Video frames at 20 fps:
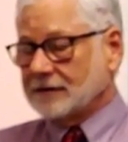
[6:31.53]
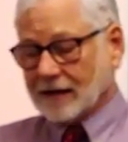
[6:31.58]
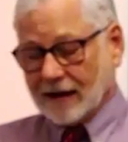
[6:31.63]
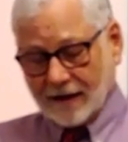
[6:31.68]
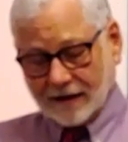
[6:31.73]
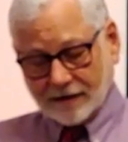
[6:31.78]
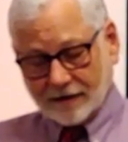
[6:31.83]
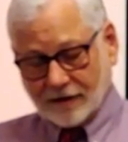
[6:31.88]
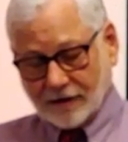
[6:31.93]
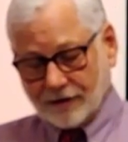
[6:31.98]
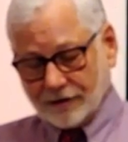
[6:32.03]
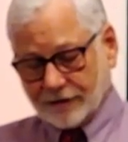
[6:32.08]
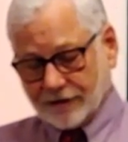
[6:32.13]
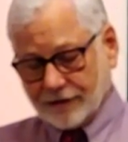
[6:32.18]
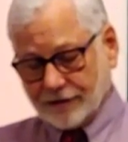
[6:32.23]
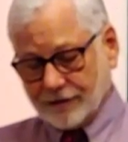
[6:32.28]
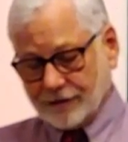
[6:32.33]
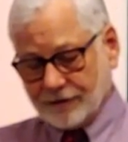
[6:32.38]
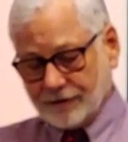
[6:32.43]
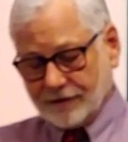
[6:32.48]
I can go
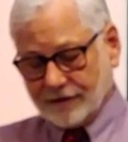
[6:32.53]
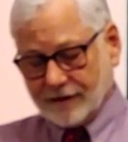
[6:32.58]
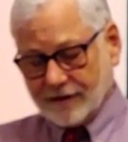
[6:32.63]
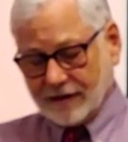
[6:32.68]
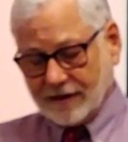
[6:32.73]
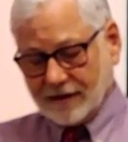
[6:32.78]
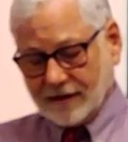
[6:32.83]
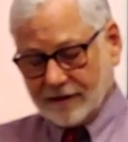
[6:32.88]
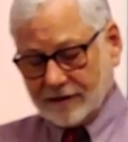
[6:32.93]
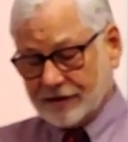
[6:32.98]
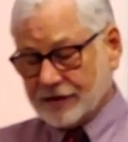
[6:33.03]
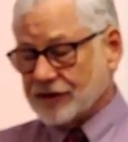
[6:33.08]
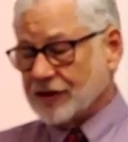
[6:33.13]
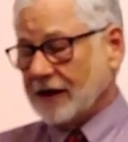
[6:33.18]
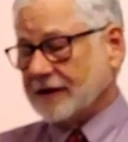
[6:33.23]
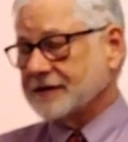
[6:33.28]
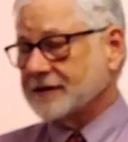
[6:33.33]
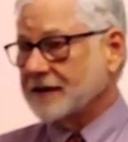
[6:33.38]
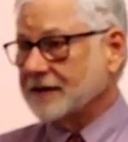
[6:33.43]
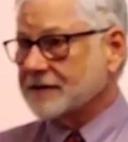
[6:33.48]
to the
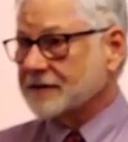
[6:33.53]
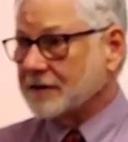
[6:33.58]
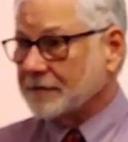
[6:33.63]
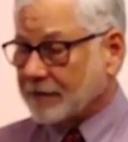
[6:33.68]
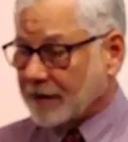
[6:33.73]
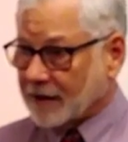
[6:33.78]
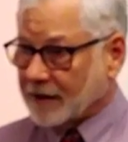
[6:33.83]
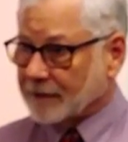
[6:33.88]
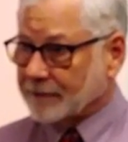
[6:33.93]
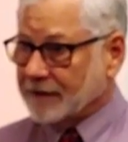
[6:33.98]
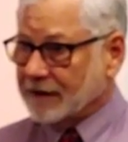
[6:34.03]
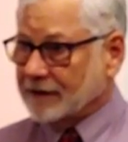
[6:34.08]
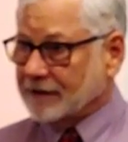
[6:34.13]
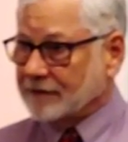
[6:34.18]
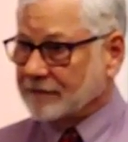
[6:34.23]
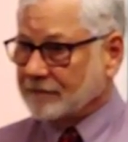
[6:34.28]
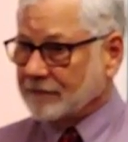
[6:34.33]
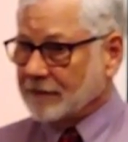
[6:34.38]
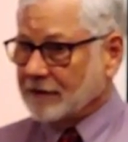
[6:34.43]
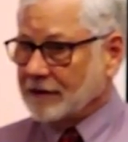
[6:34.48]
Justice Department
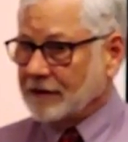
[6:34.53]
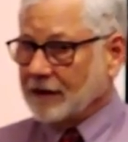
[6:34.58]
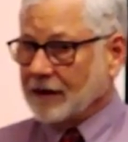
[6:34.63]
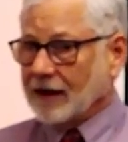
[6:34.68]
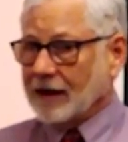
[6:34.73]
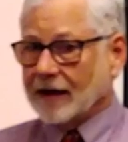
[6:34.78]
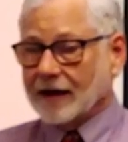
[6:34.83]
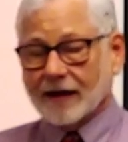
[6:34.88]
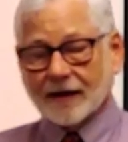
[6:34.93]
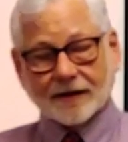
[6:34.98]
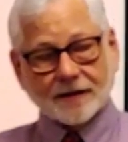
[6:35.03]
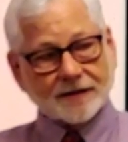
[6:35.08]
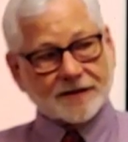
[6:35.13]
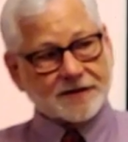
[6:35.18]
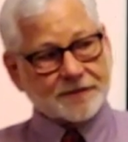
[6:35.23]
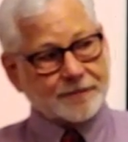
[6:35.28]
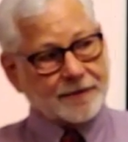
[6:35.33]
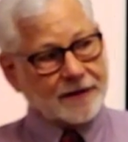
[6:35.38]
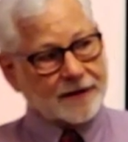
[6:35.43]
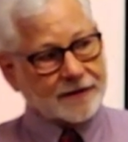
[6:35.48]
and I can
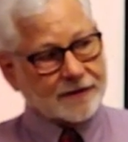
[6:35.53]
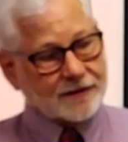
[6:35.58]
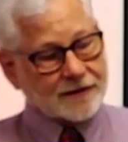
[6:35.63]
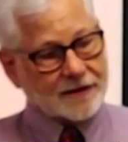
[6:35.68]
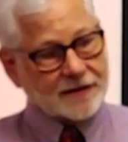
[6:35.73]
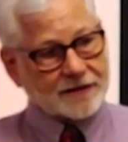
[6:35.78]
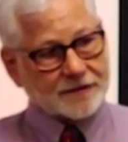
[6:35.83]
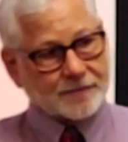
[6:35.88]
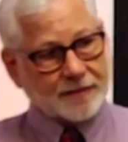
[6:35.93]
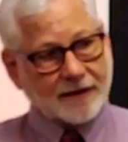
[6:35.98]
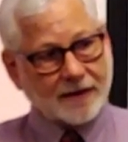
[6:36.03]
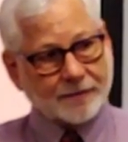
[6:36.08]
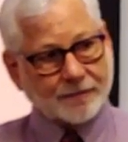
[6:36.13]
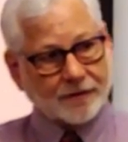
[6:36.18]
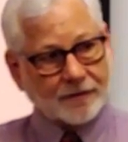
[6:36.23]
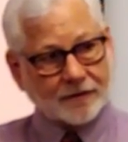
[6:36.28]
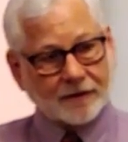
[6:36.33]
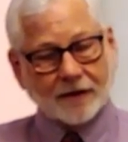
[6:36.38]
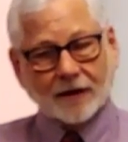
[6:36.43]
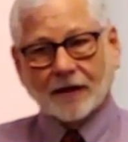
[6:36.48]
speak to these
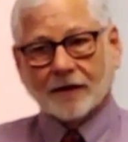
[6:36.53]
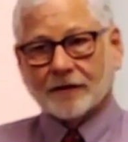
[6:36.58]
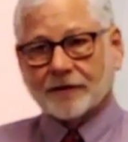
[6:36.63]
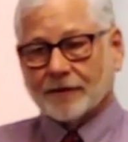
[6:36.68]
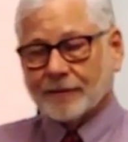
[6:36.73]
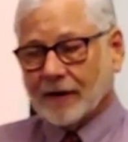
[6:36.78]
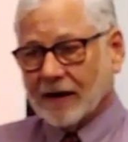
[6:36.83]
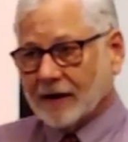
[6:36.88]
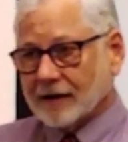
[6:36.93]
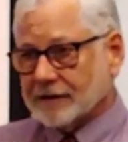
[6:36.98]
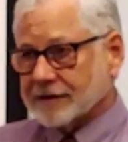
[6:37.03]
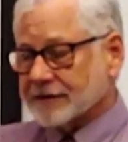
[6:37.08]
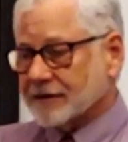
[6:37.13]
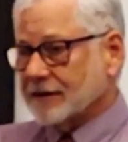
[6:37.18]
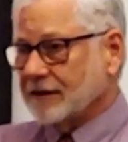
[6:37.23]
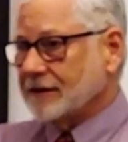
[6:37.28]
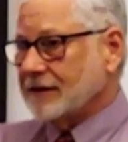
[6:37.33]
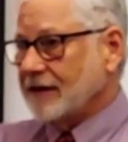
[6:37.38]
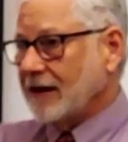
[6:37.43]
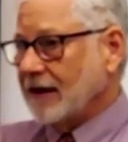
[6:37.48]
people to my heart's
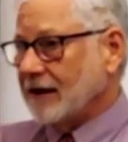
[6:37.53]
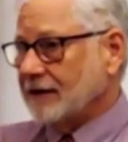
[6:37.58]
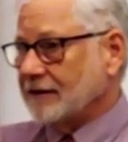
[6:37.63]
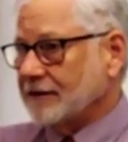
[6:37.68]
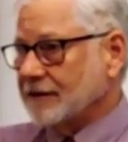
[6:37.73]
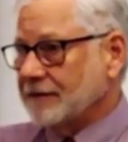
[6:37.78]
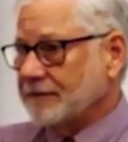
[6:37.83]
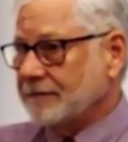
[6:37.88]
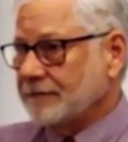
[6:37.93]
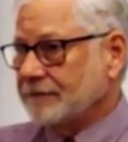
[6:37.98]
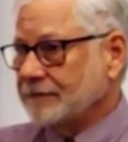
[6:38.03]
content.